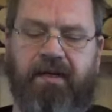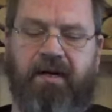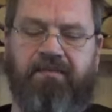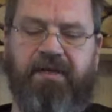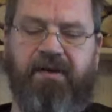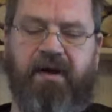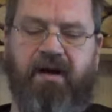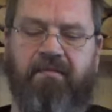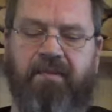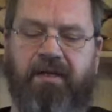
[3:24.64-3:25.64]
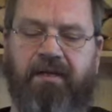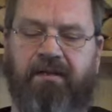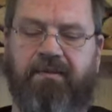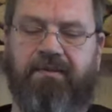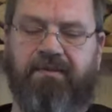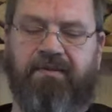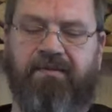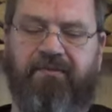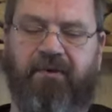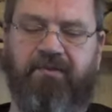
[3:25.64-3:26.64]
Abdirahman
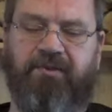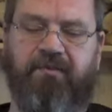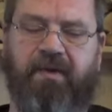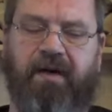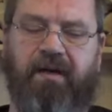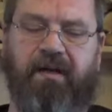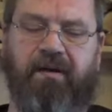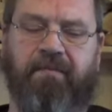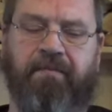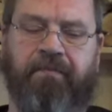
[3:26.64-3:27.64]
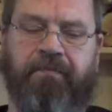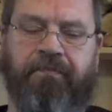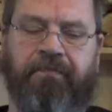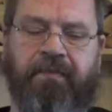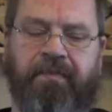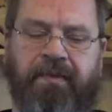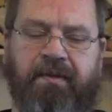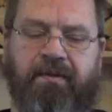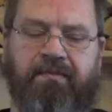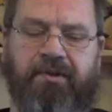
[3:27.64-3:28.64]
from Somalia
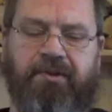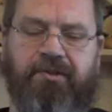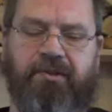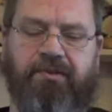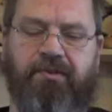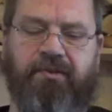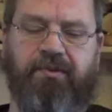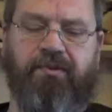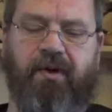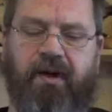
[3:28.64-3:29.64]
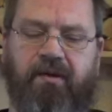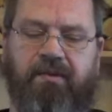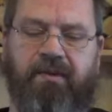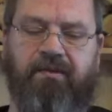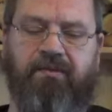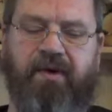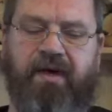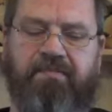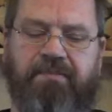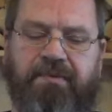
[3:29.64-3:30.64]
pushed her to the ground and
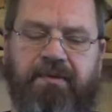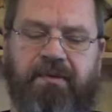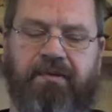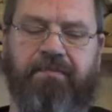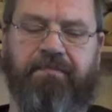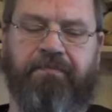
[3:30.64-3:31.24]
raped her.